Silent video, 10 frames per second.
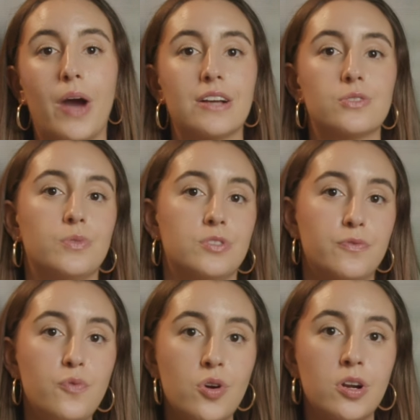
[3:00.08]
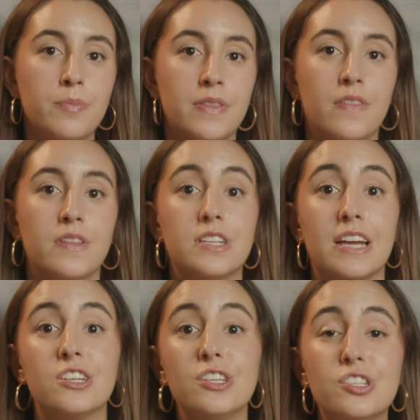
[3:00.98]
wax will deform, and then the
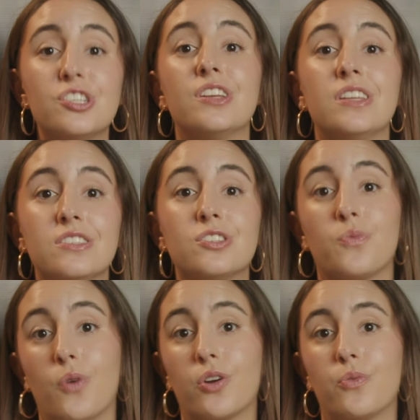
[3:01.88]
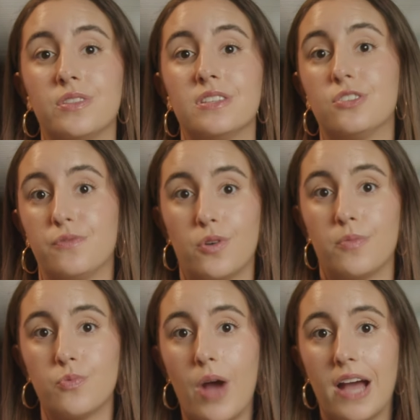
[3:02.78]
technician needs to work with this
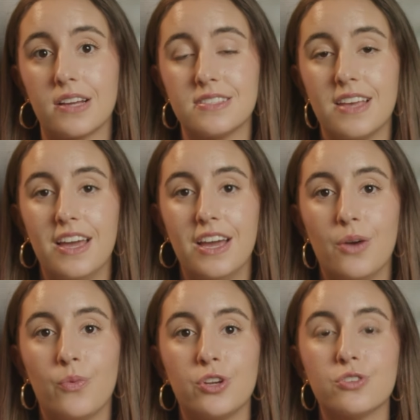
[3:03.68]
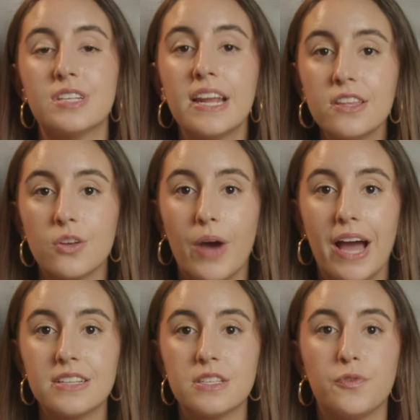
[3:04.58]
deformed wax. When you're setting the
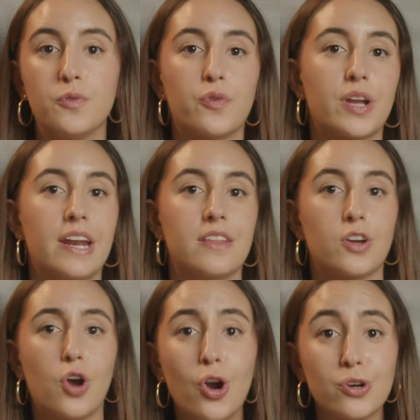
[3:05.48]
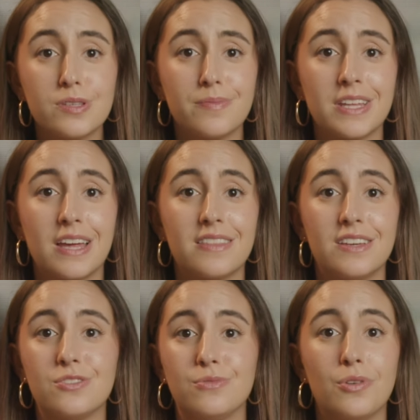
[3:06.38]
wax, if you forget in the car or something like
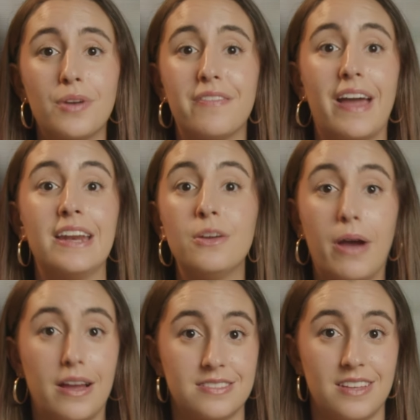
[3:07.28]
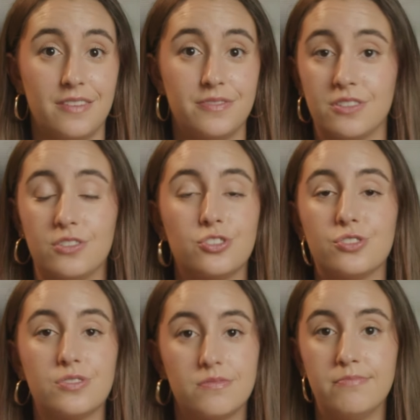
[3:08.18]
this, you don't have any wax left, it'll
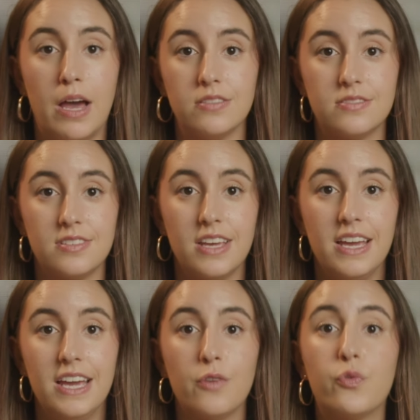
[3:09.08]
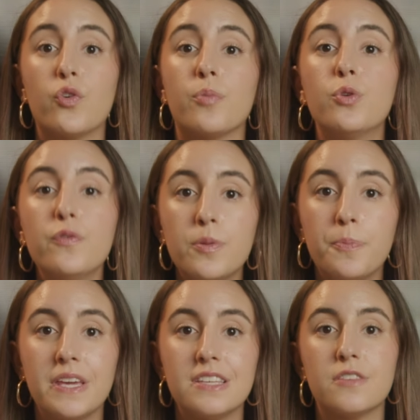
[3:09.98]
just melt. If we remove the
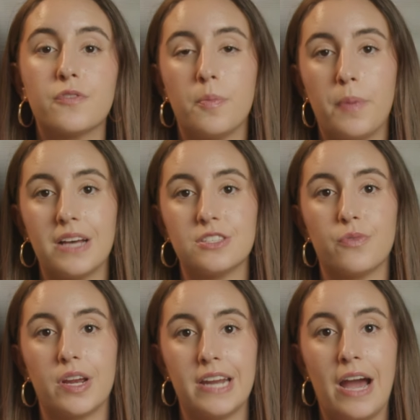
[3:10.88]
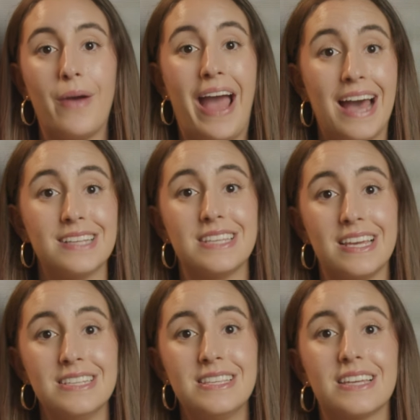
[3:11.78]
piece of composite right now as
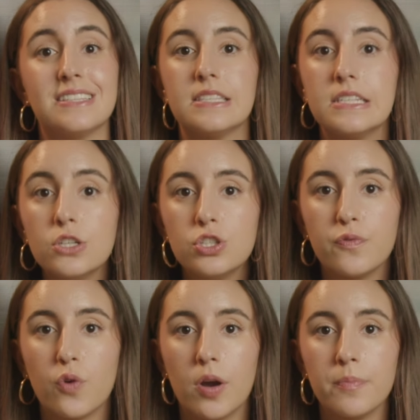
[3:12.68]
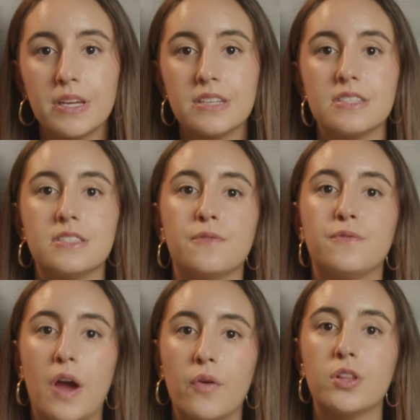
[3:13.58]
is, it can still deform because it's a
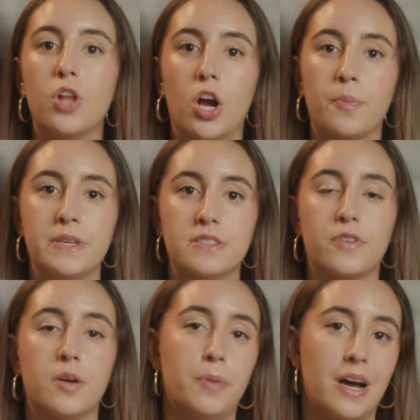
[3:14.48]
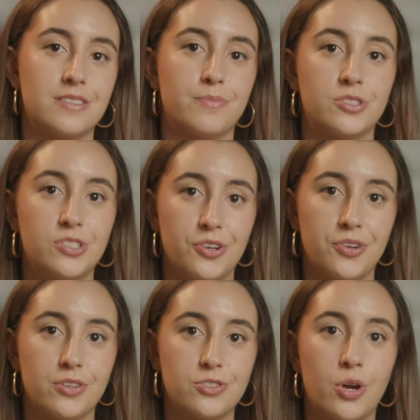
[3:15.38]
very long piece of composite
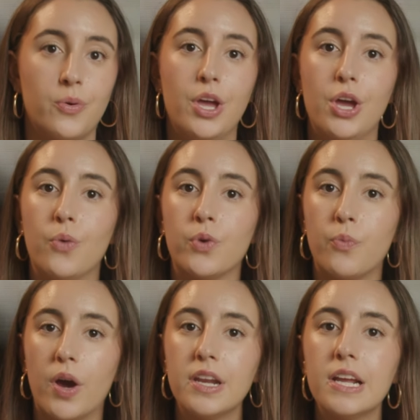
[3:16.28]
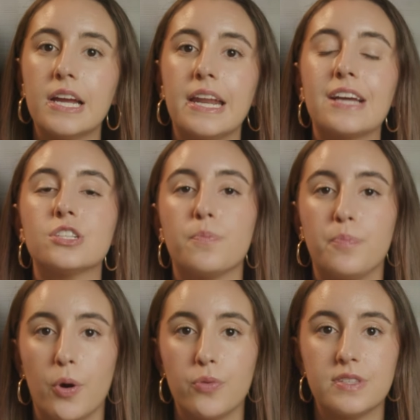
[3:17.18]
material. So we wanted to connect
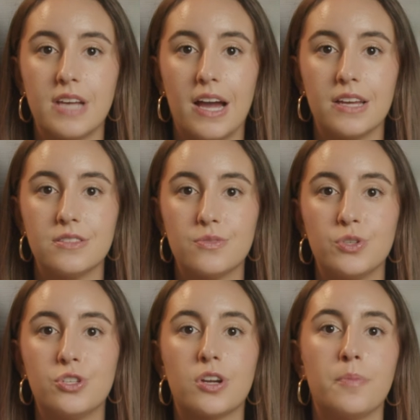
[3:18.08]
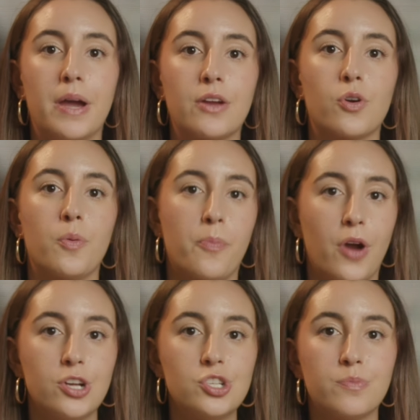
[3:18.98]
both sides. We took a micro
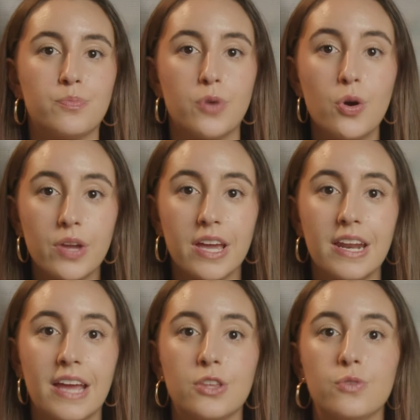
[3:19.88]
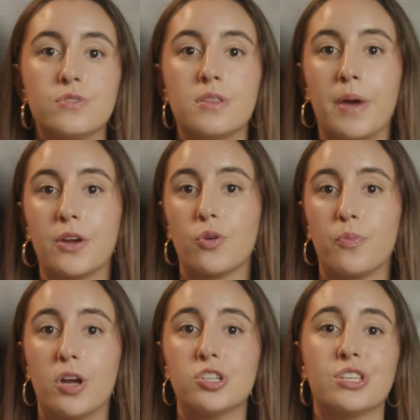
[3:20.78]
brush and broke it and used the micro
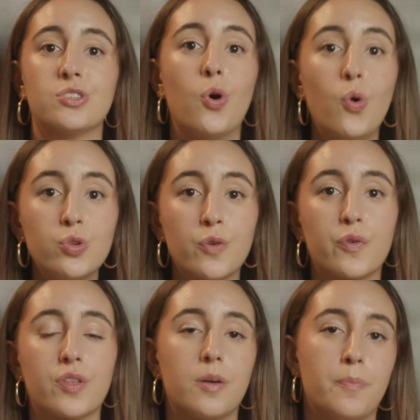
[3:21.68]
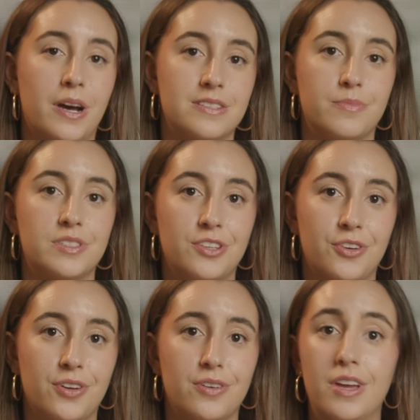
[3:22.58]
brush as a holder for the composite
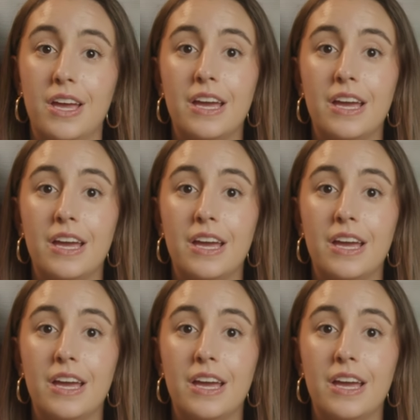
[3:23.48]
material.